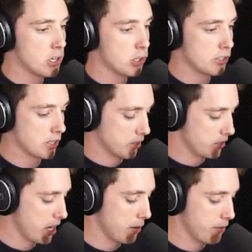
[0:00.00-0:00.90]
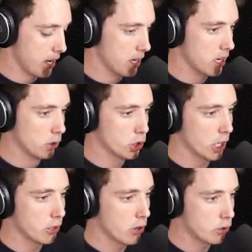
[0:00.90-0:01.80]
interested to see if they can kill
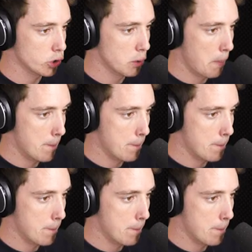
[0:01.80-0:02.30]
Chuck Norris.